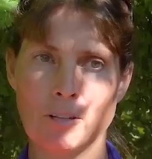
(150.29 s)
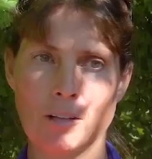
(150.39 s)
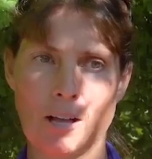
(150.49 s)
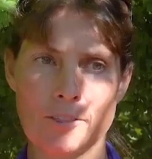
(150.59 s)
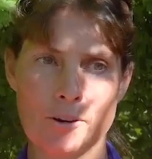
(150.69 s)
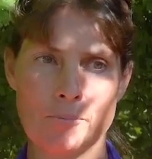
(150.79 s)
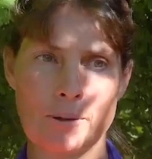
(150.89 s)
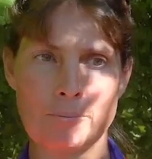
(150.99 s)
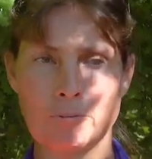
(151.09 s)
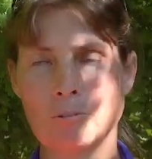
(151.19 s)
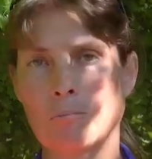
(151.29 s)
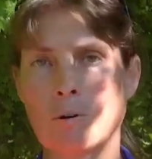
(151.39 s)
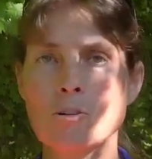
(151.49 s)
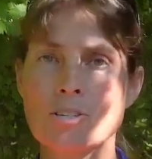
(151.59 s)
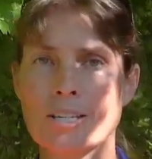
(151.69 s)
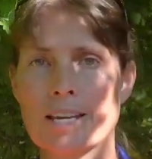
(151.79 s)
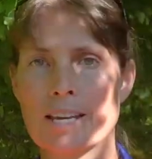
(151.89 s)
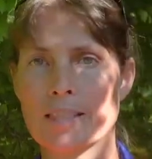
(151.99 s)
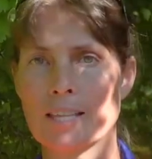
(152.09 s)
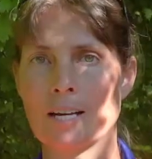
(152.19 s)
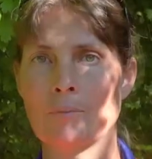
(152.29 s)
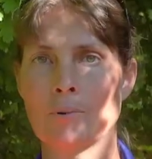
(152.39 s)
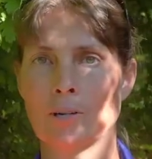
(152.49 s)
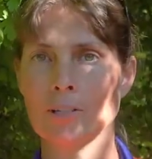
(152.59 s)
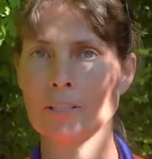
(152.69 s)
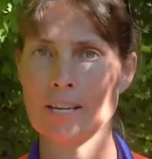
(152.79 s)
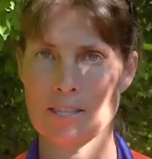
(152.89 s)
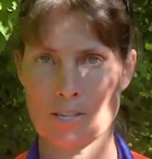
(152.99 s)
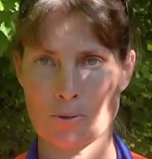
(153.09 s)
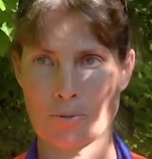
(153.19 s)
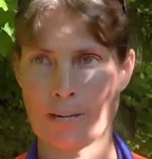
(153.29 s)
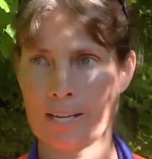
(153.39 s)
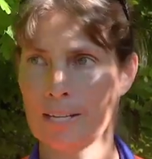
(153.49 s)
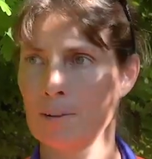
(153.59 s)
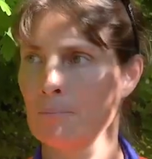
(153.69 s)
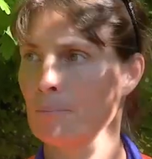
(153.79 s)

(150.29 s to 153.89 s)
although people will mostly eat them early in the spring.